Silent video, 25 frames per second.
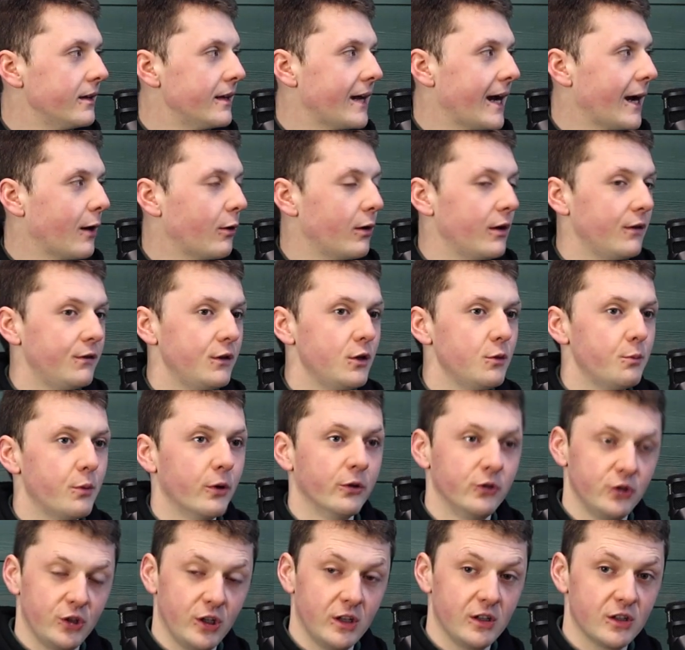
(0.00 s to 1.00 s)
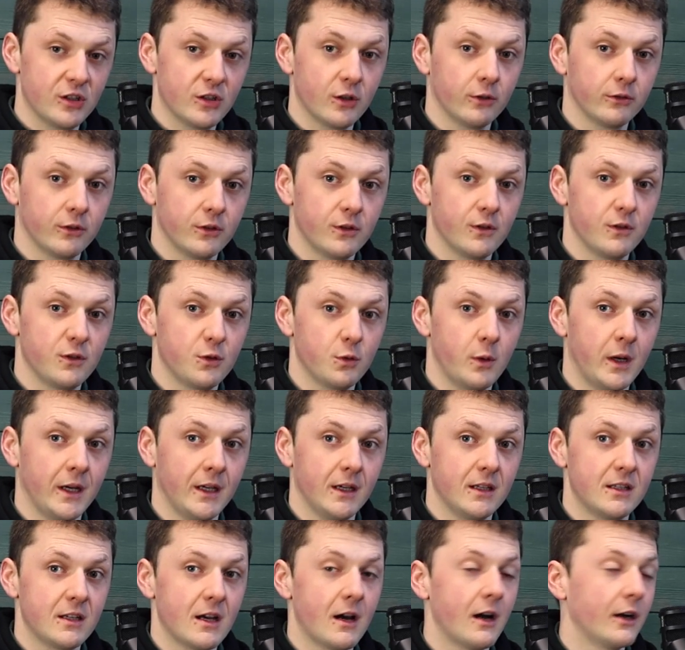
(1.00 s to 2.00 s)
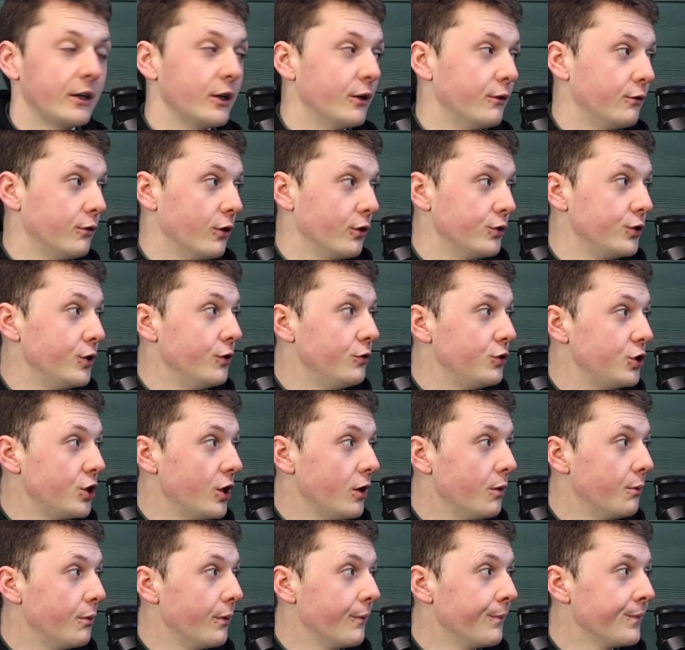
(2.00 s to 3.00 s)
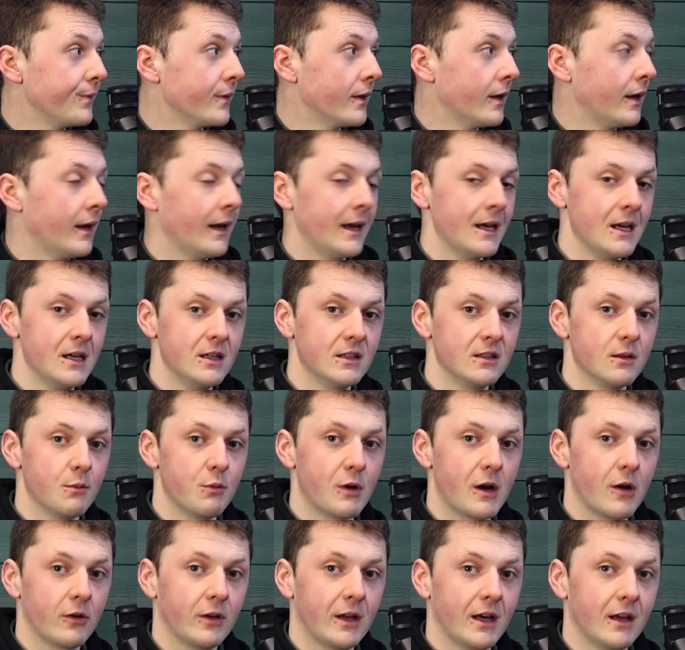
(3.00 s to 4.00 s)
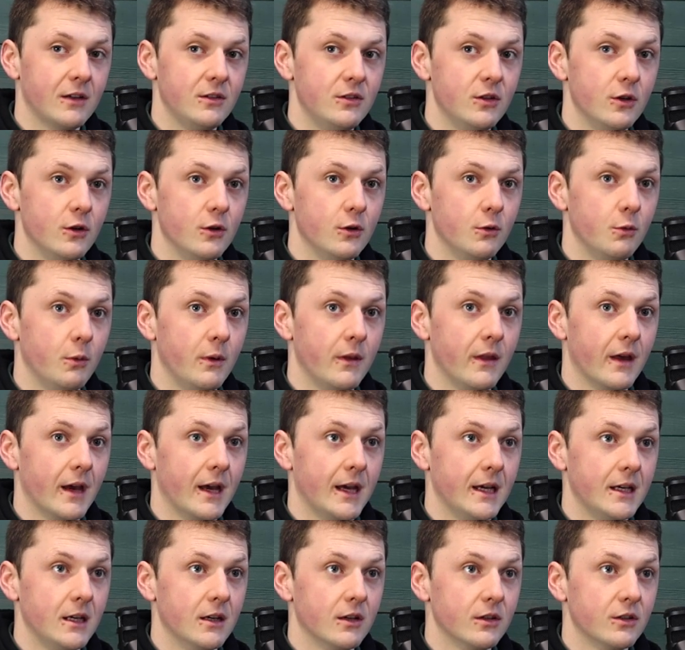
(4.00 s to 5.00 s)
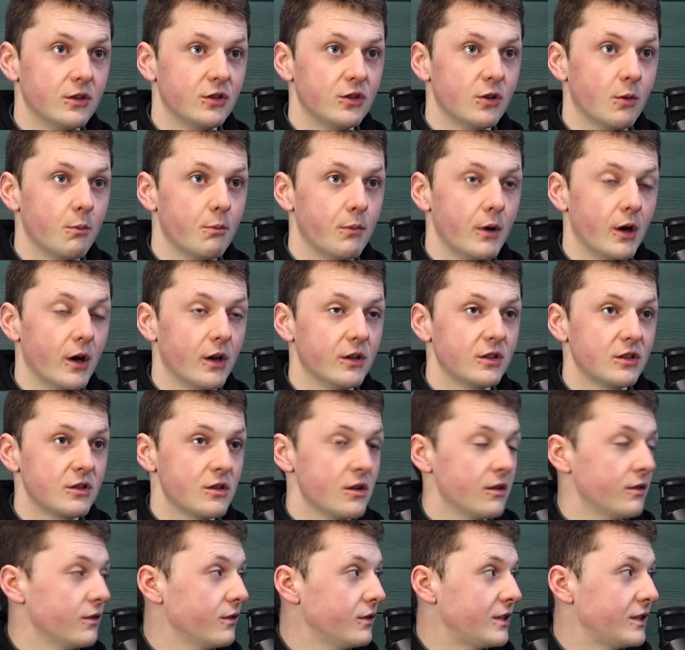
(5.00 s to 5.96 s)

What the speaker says: Now, if you punch in Sultans of Swing guitar cover on YouTube, he's the brown-haired dude with a sunburst